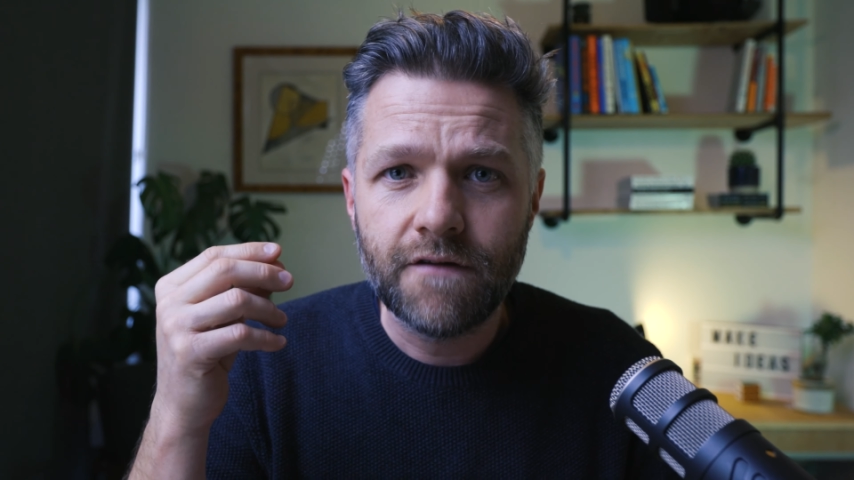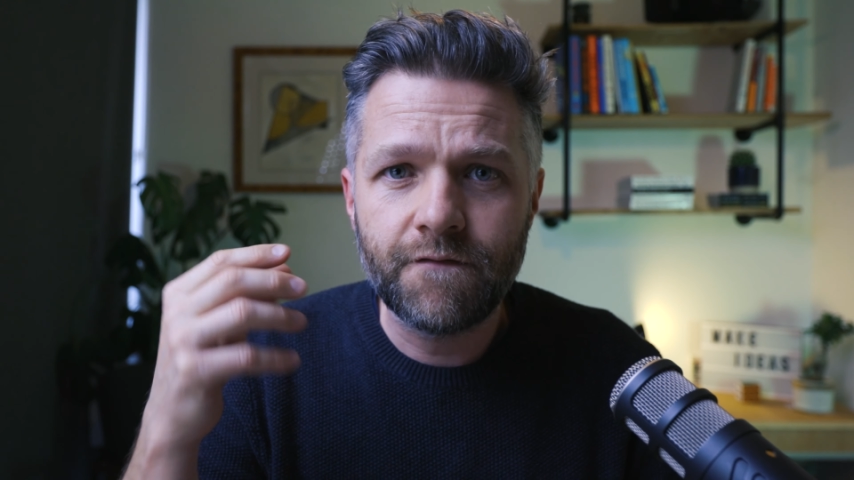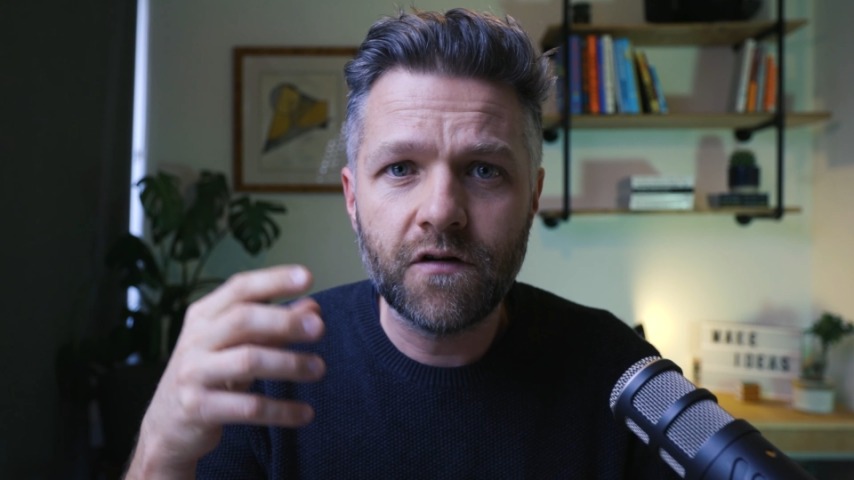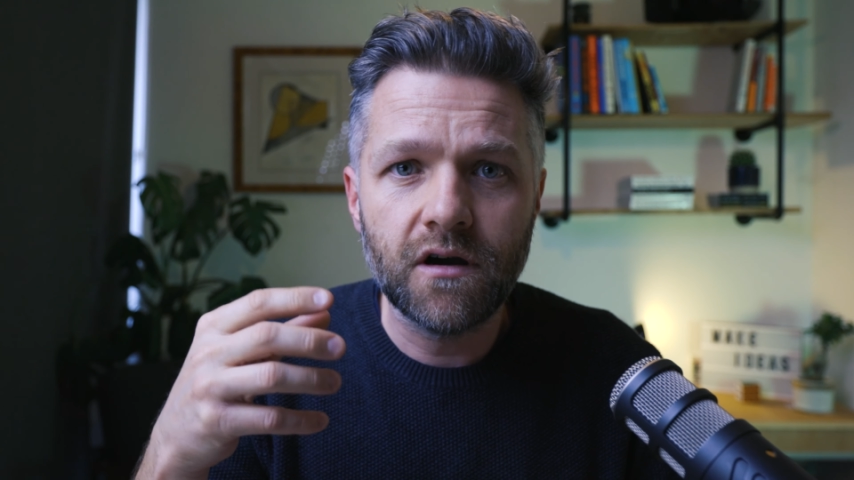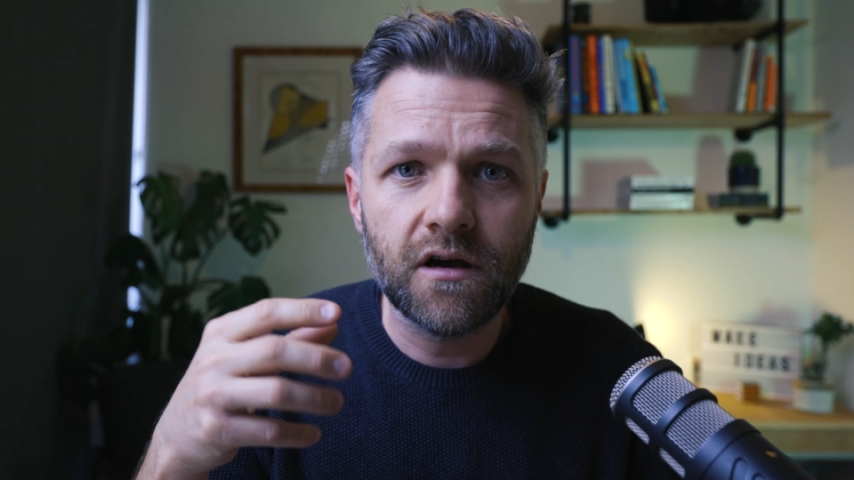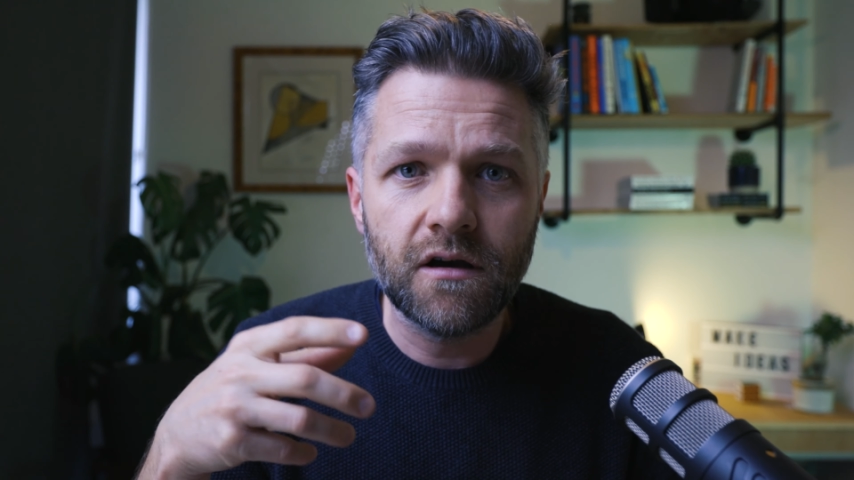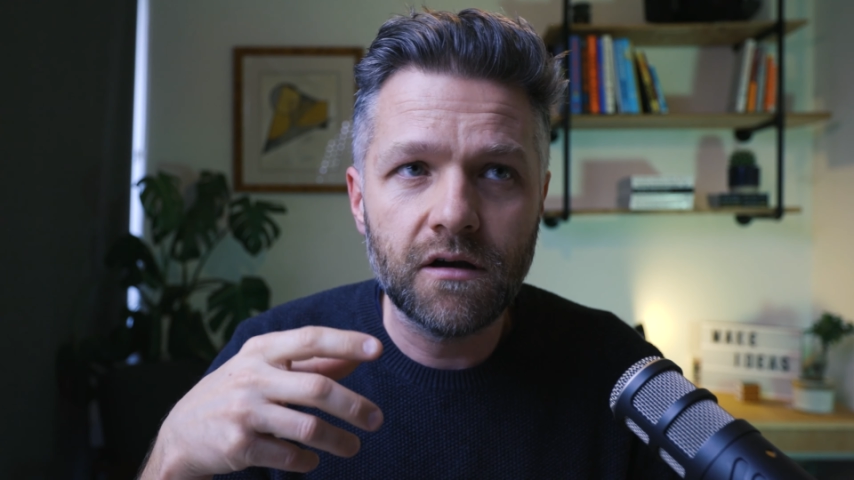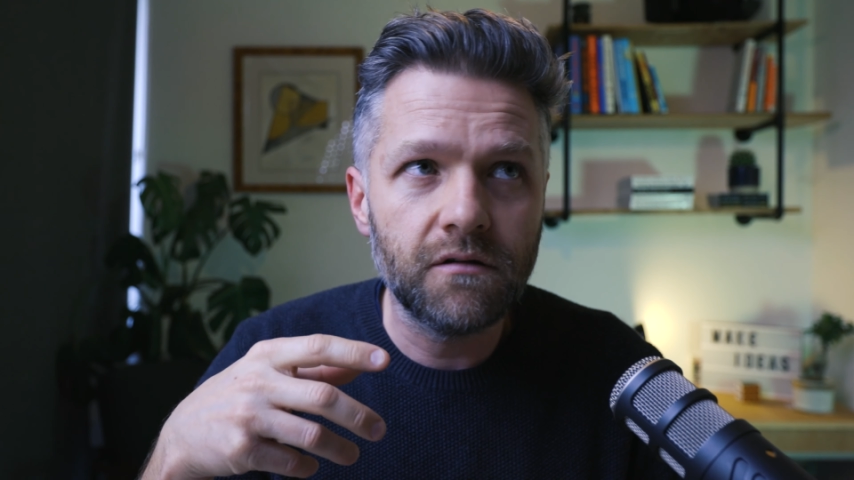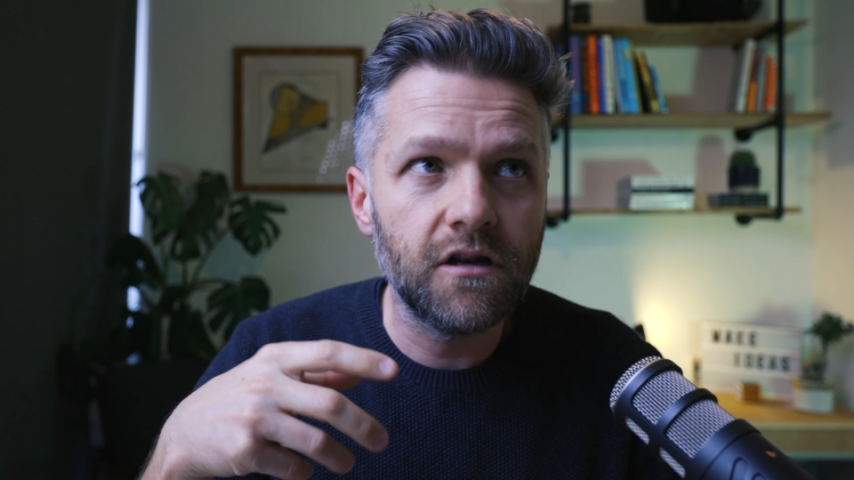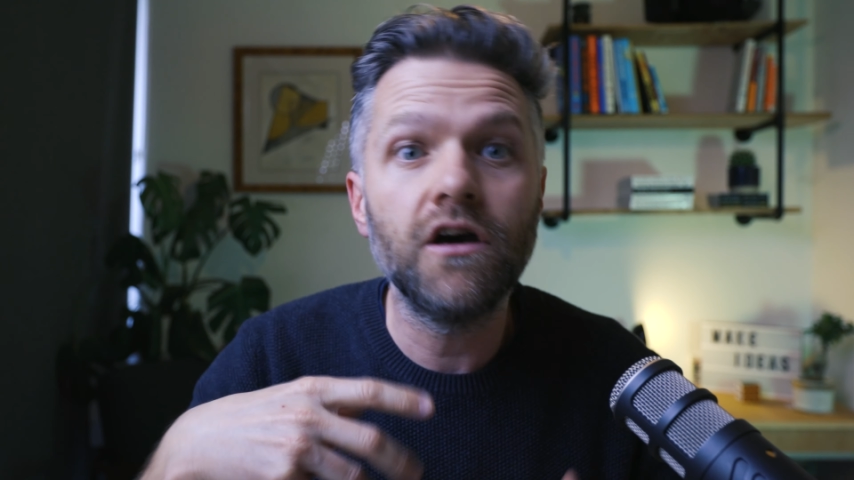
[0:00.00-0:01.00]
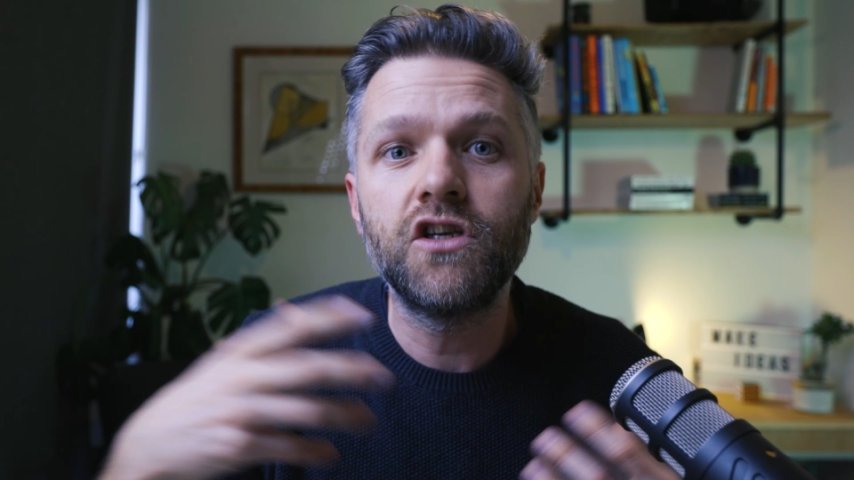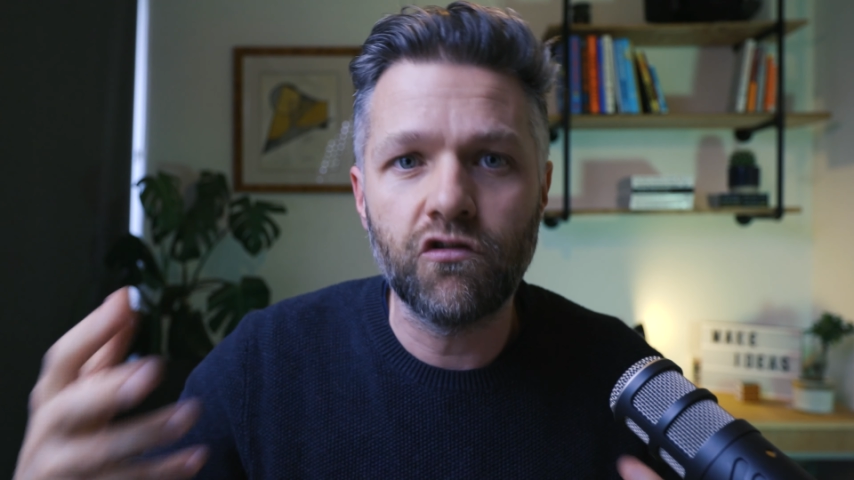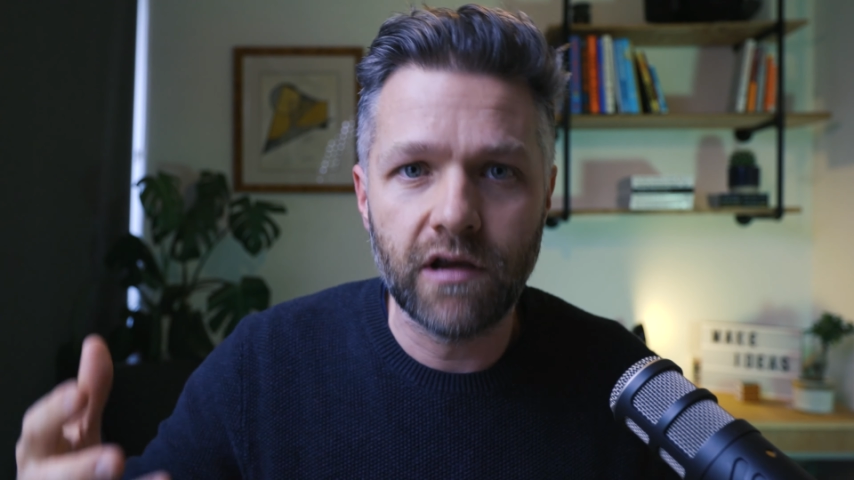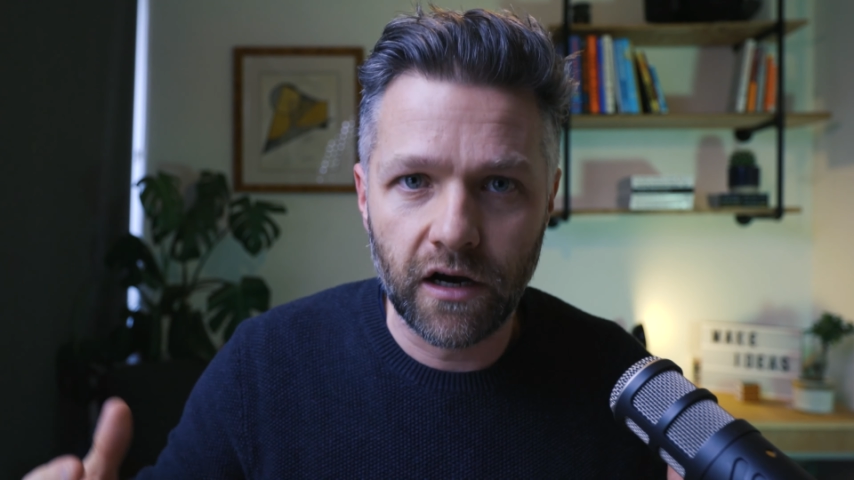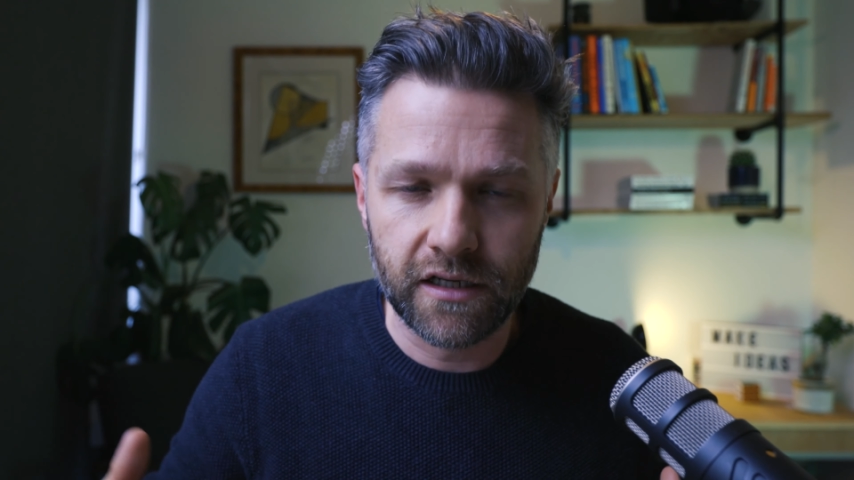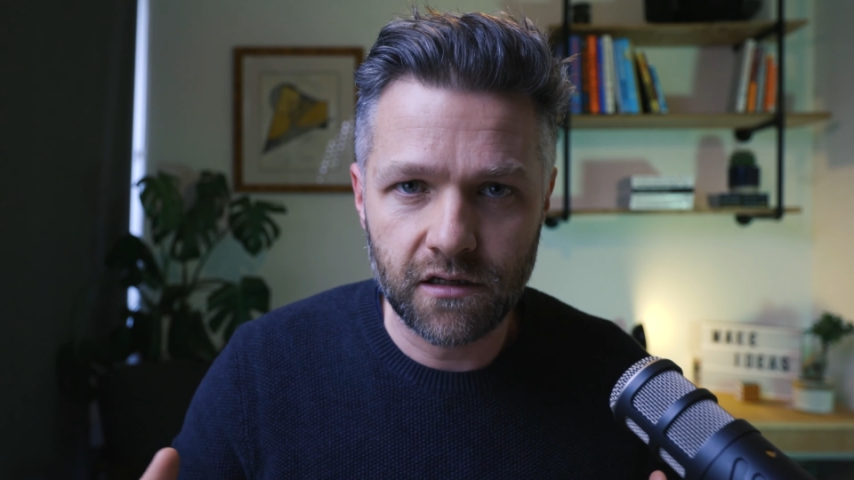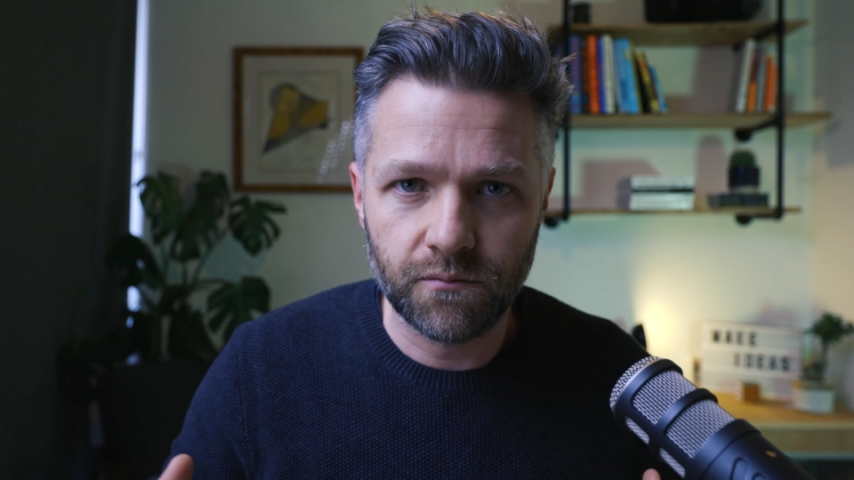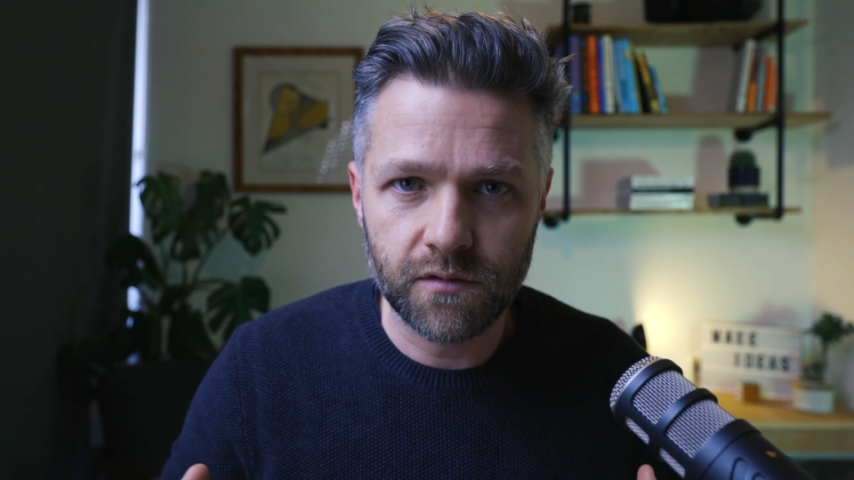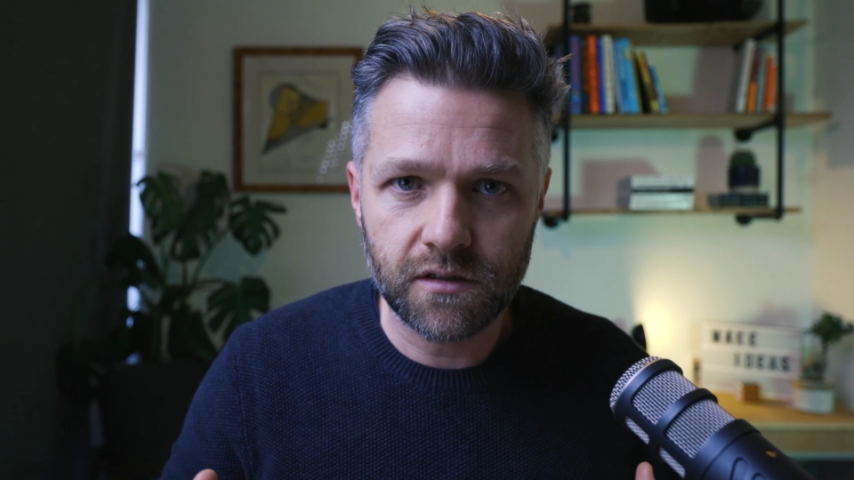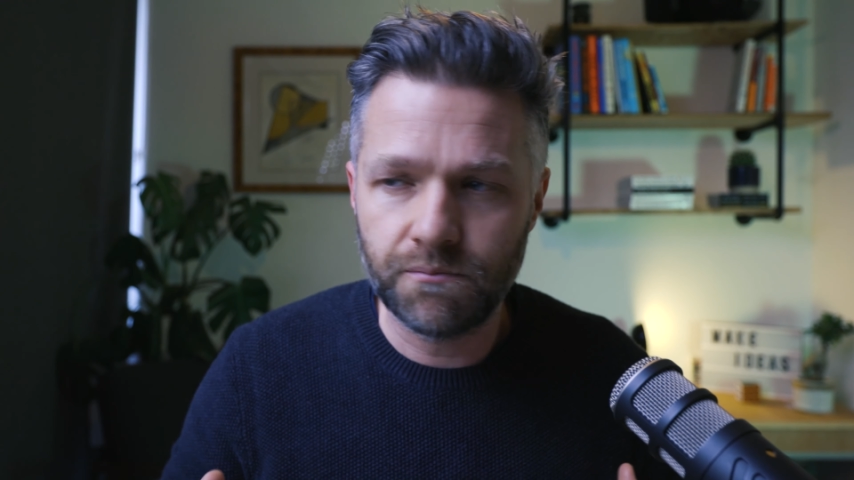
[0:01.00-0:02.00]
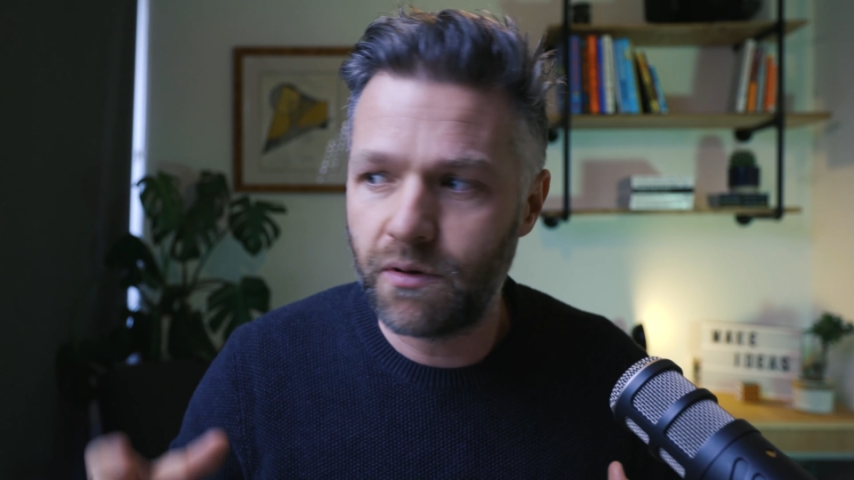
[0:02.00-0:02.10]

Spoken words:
for luxury items,